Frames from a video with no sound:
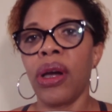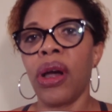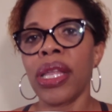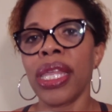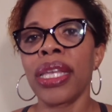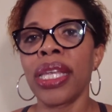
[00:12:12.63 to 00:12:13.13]

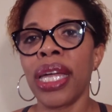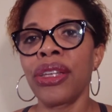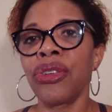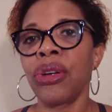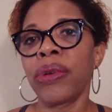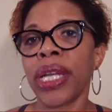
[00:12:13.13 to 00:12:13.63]
Are they not
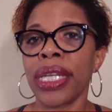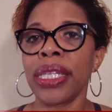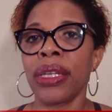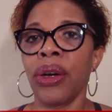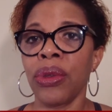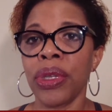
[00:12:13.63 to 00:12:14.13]
doing what I
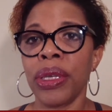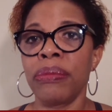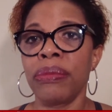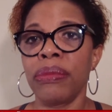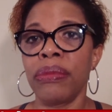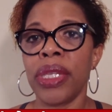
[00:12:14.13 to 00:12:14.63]
told
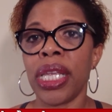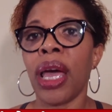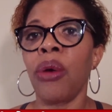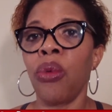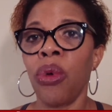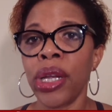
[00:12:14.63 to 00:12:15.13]
them that
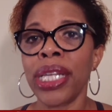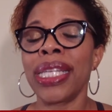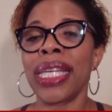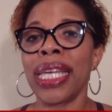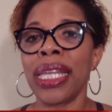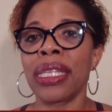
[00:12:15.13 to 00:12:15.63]
I wanted
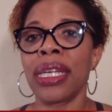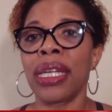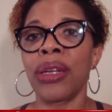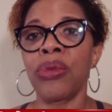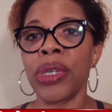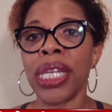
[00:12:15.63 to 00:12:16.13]
to get
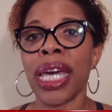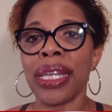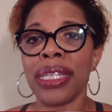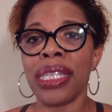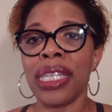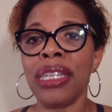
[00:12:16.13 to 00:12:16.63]
done? Are we not
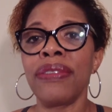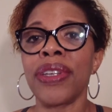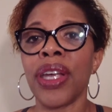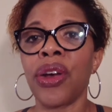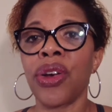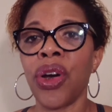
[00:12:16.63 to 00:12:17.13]
achieving
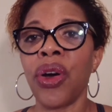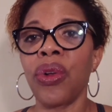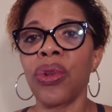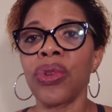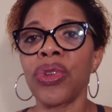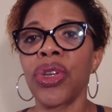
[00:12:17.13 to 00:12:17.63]
our
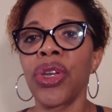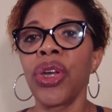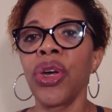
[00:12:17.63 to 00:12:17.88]
goals?